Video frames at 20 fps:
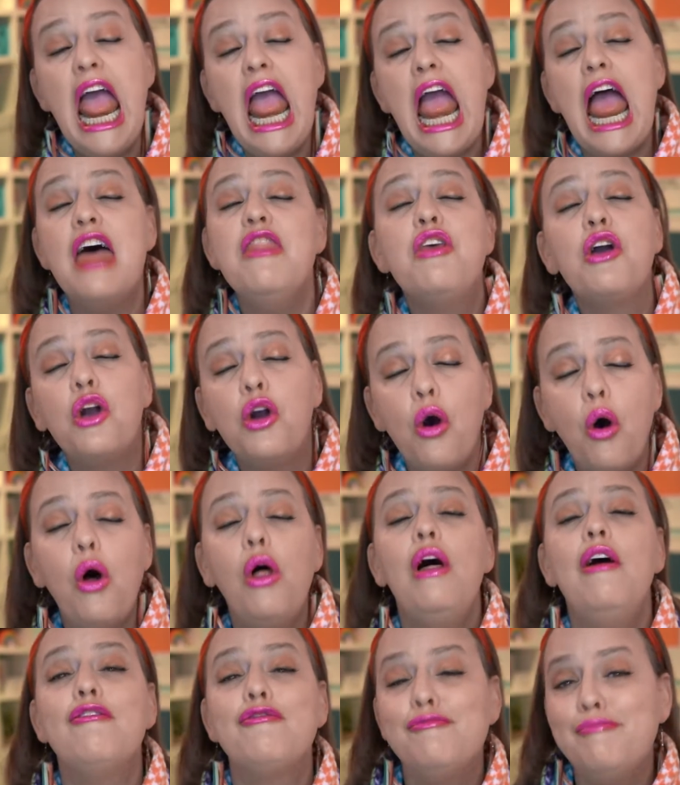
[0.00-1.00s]
and the goal
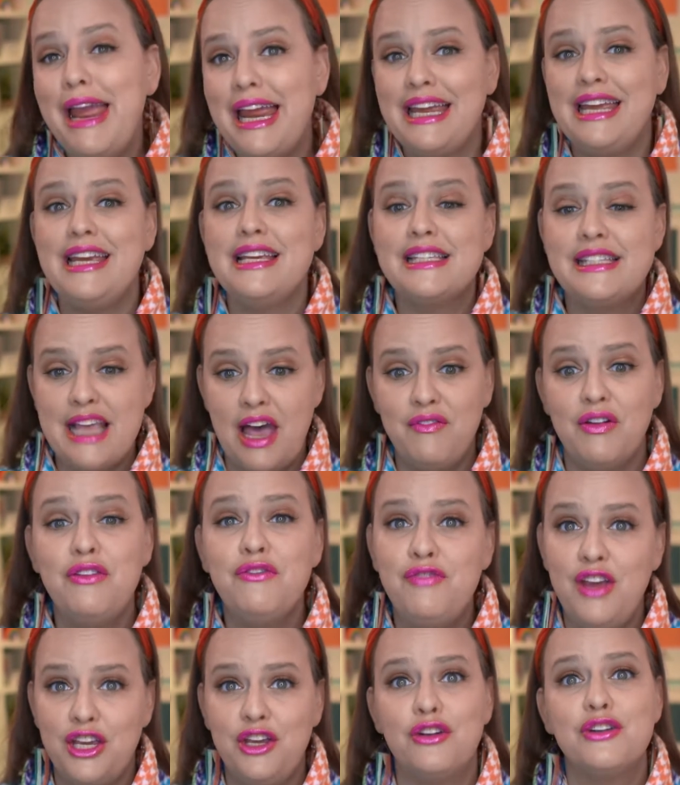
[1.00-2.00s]
of making 7
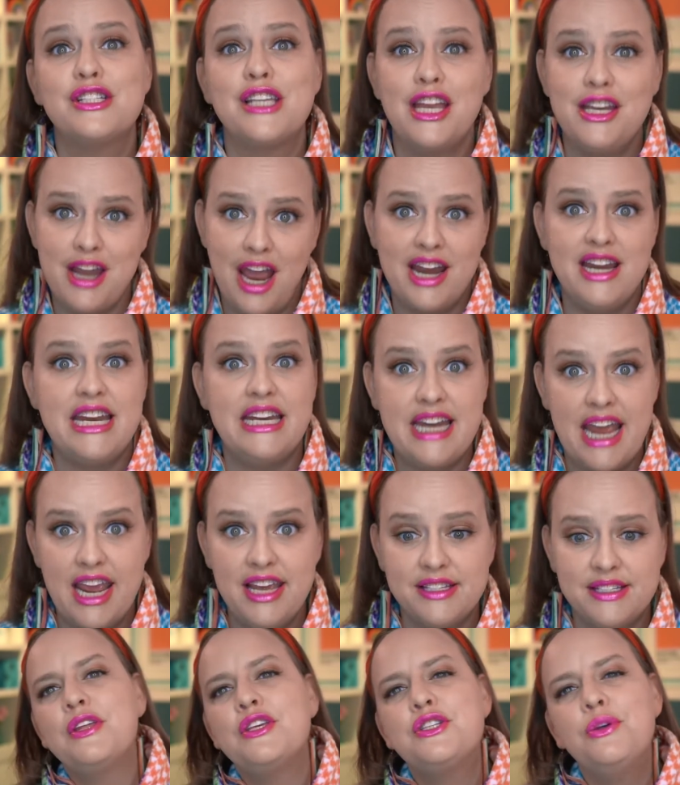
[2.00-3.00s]
figures in 90
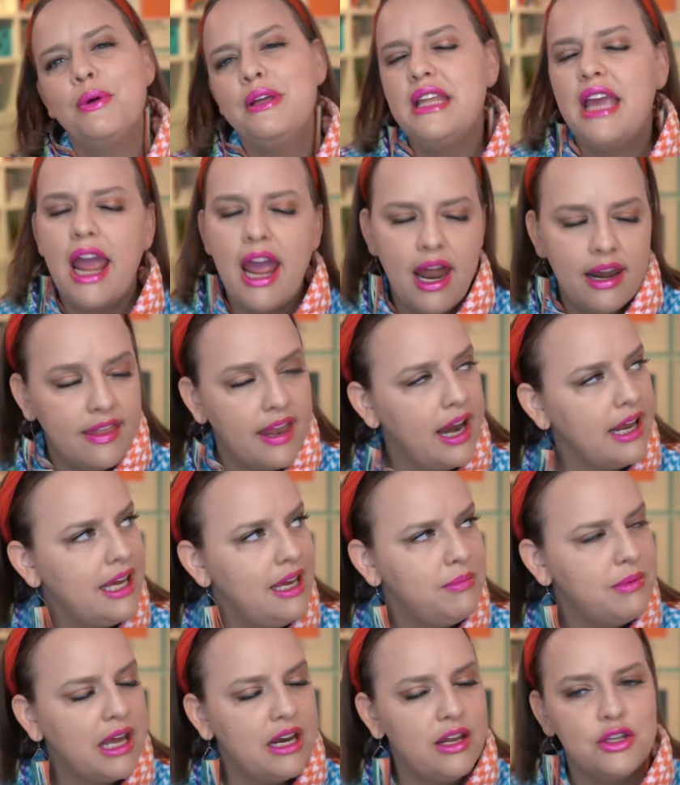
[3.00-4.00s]
days. So in the ad that I
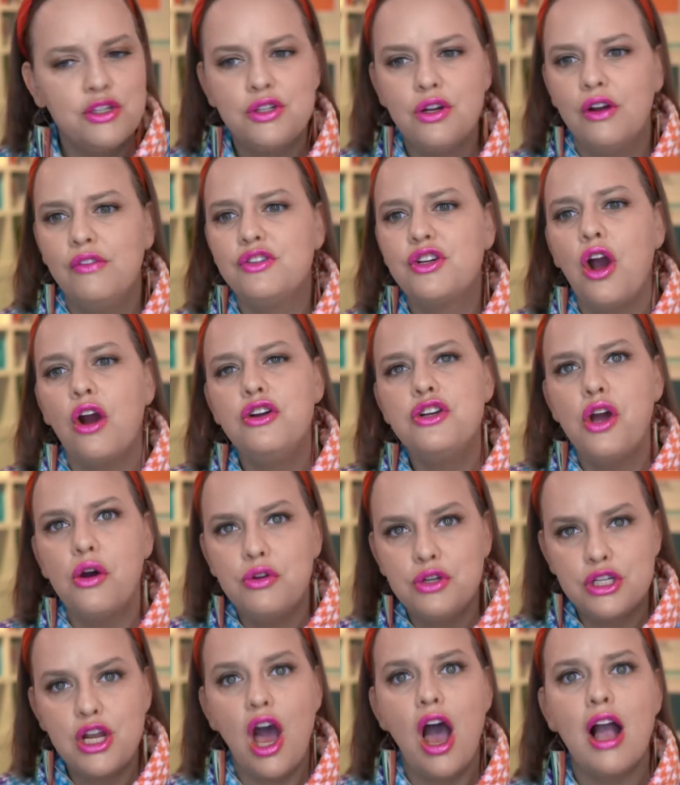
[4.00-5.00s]
keep getting served,
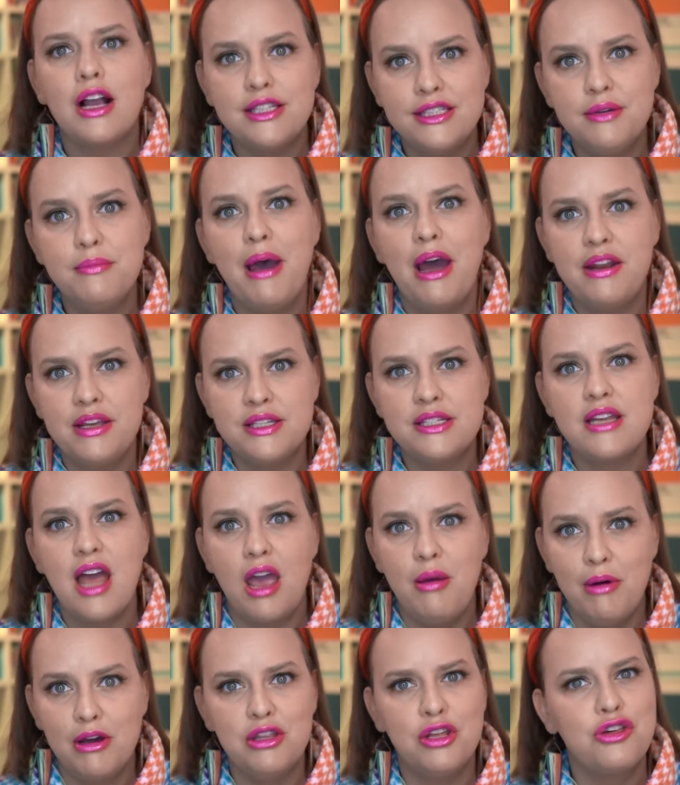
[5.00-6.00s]
Cardone talks about his
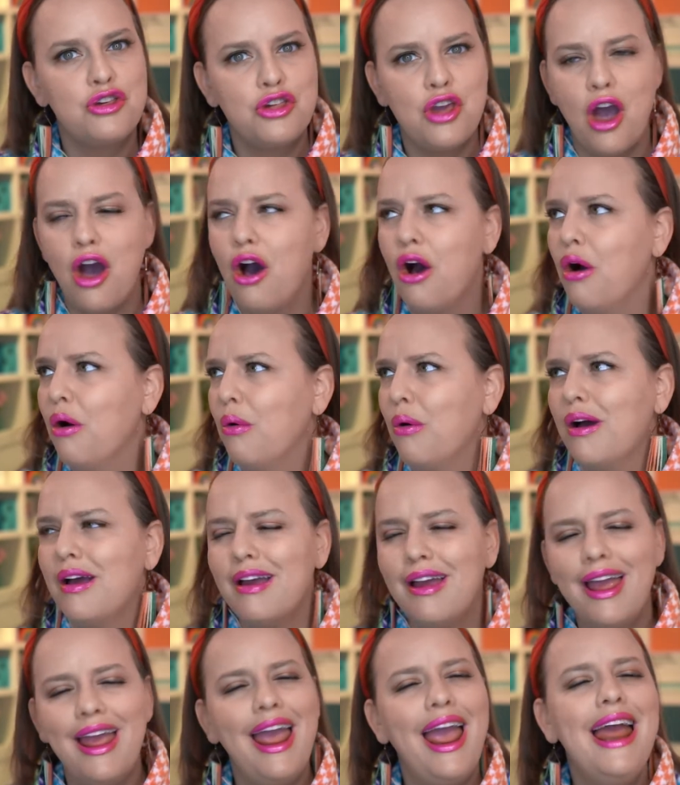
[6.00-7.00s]
time on the show,
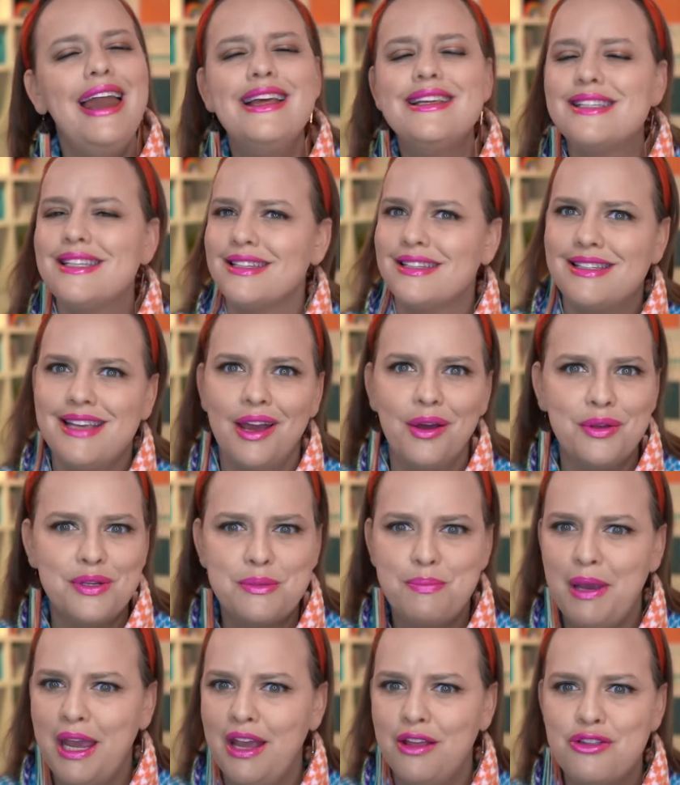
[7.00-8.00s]
and it's a sales
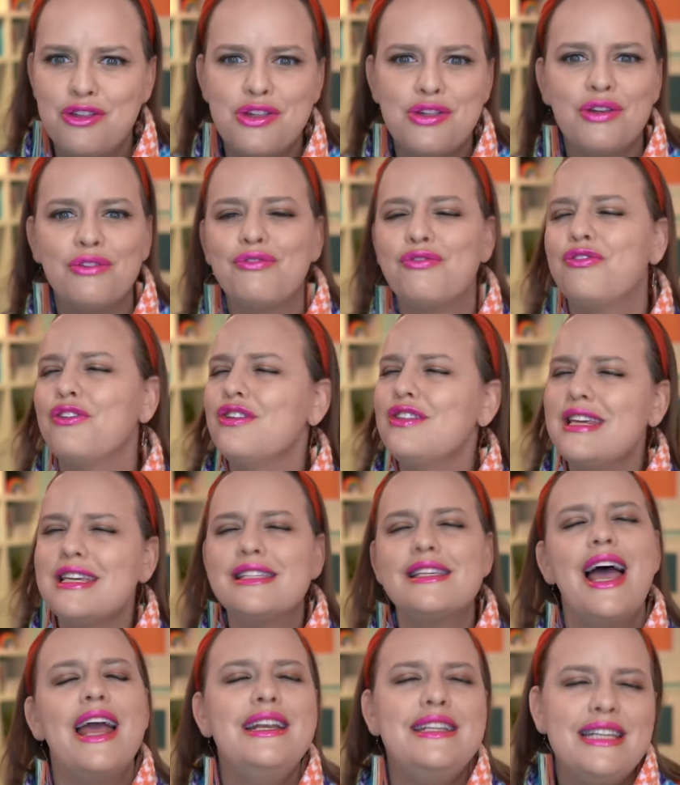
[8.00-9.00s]
pitch for this
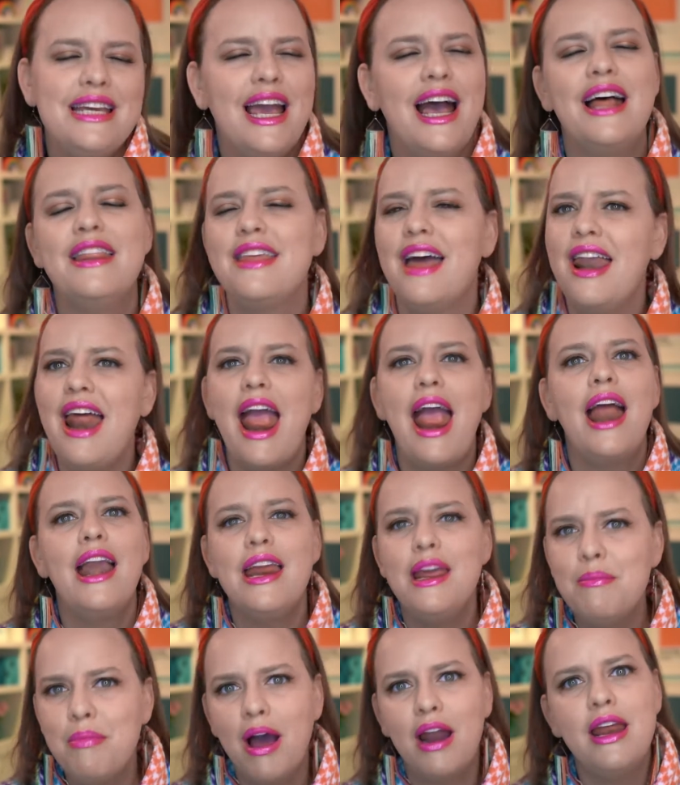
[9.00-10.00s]
idea that
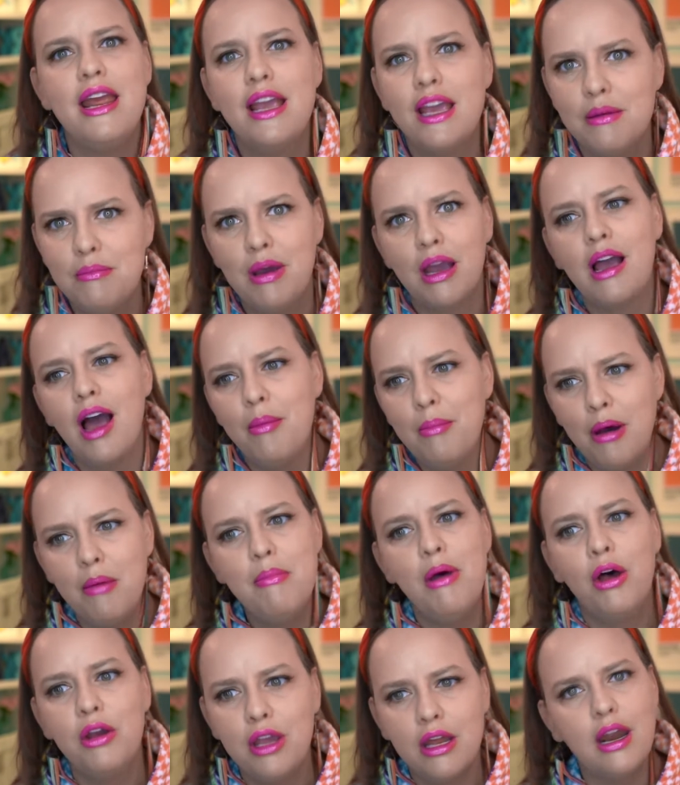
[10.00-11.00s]
anybody can become a
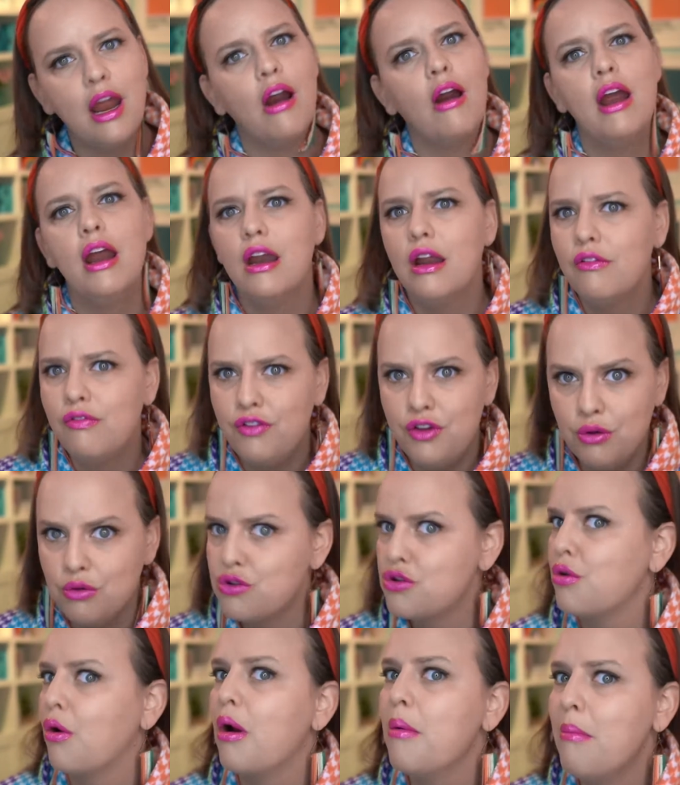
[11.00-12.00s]
millionaire in a few
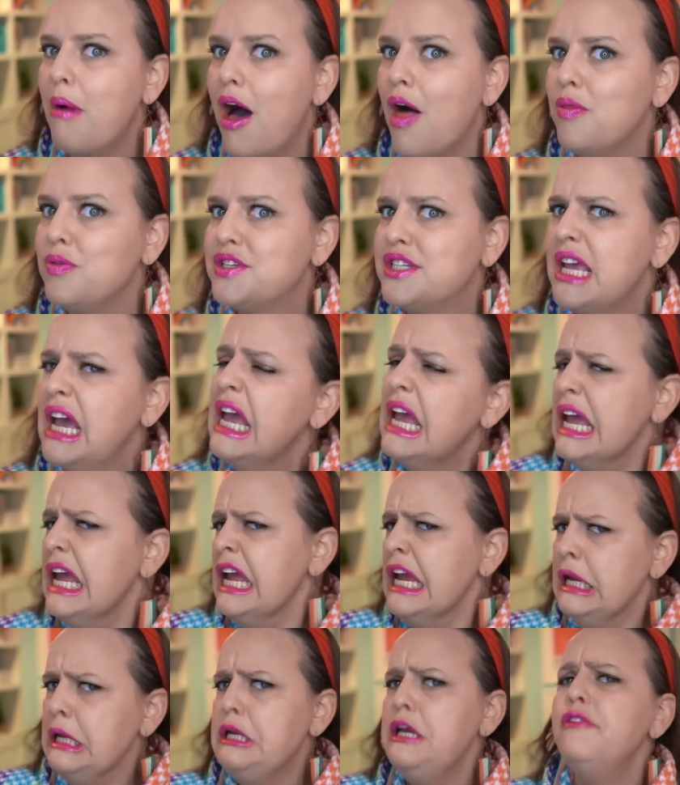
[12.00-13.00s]
short months
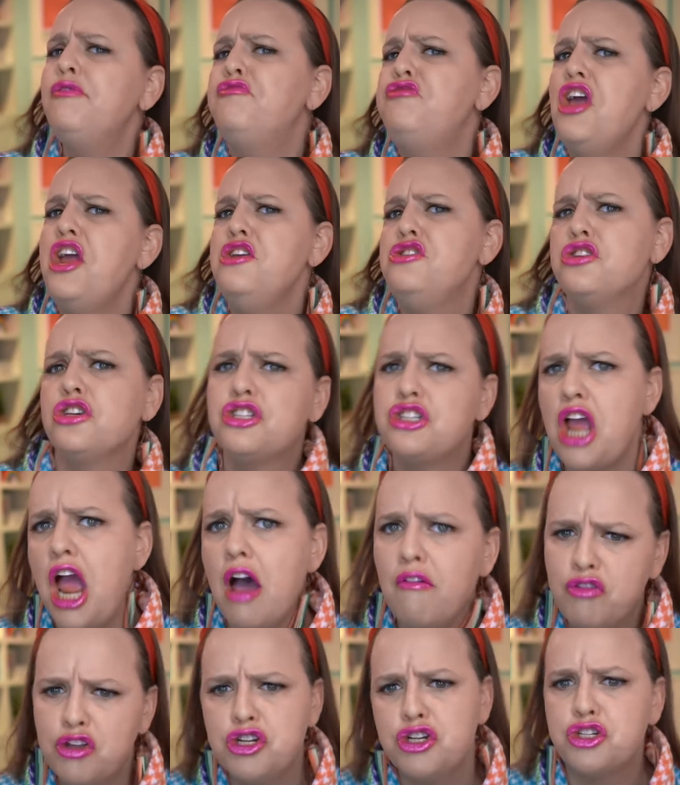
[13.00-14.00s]
if they just
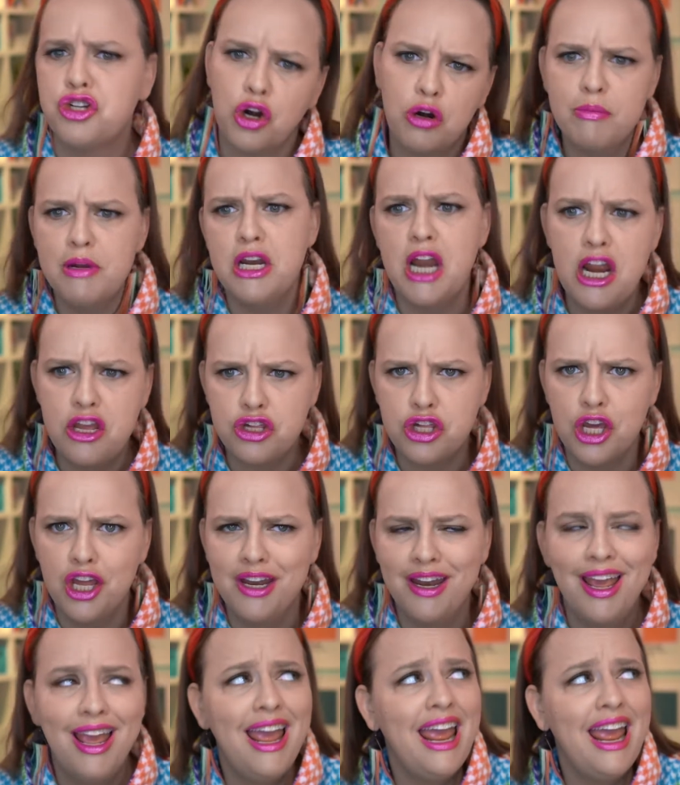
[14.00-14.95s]
have the determination